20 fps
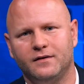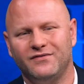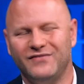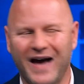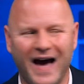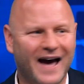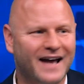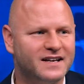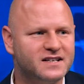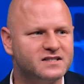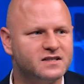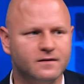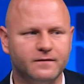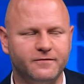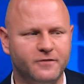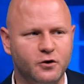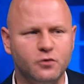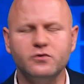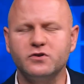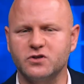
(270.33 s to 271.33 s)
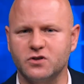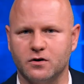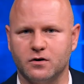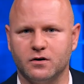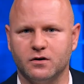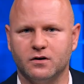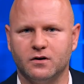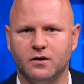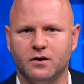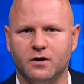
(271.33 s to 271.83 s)
That is the
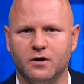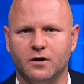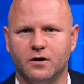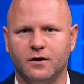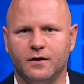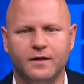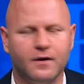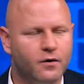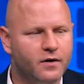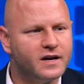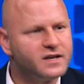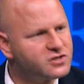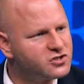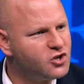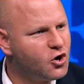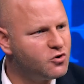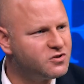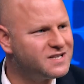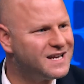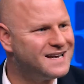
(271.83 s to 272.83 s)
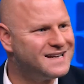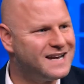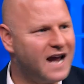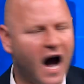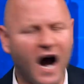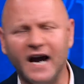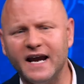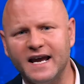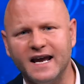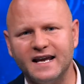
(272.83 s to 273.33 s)
future. There is no
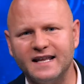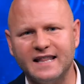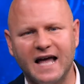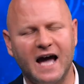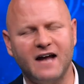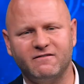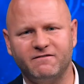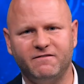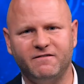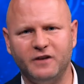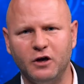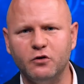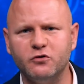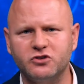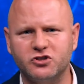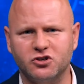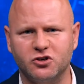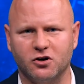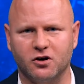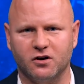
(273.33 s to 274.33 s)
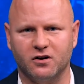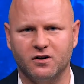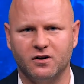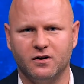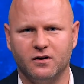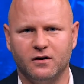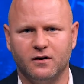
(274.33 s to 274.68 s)
denying that future.